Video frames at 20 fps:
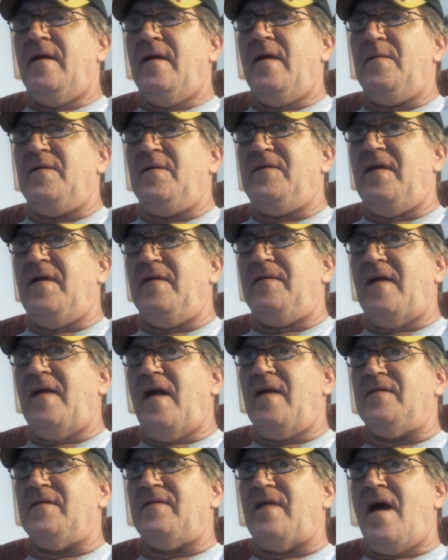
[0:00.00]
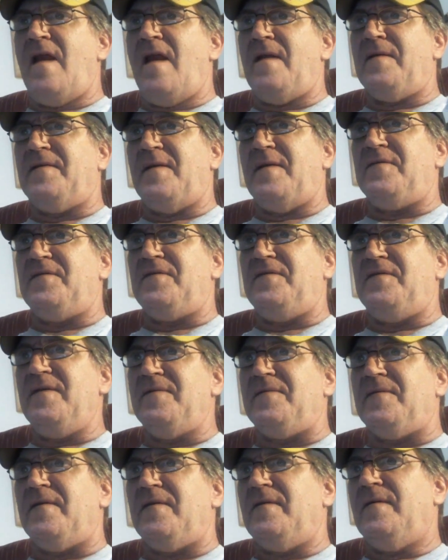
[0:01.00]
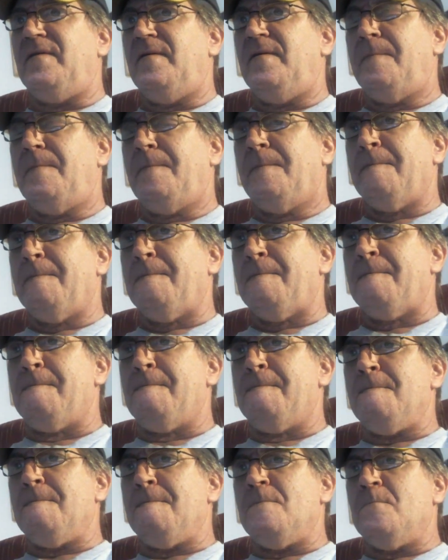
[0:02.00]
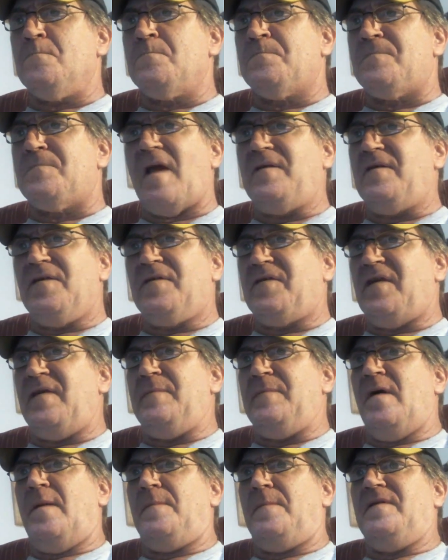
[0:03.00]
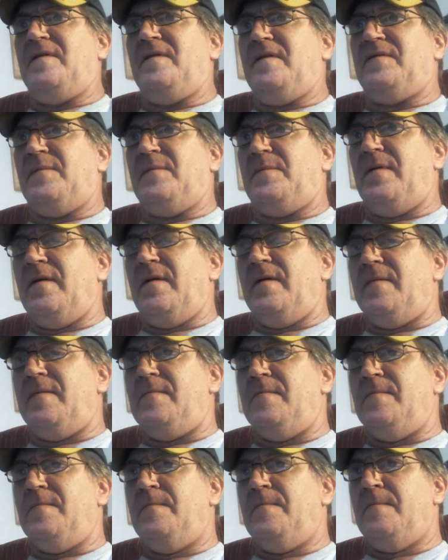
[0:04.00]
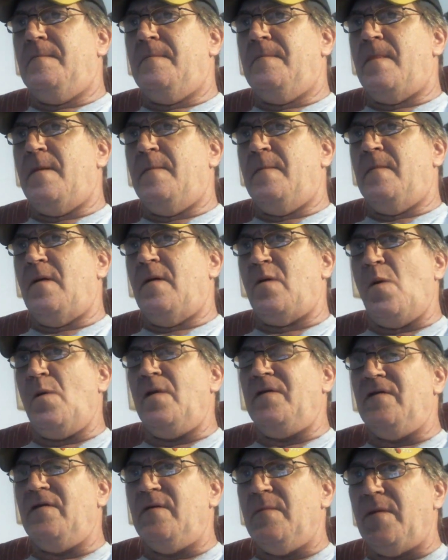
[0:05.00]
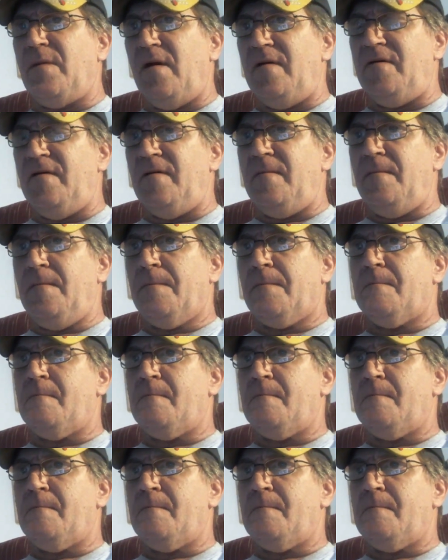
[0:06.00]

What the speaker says: it was $10,000 that was different. That just seemed up and disappeared, according to the budget.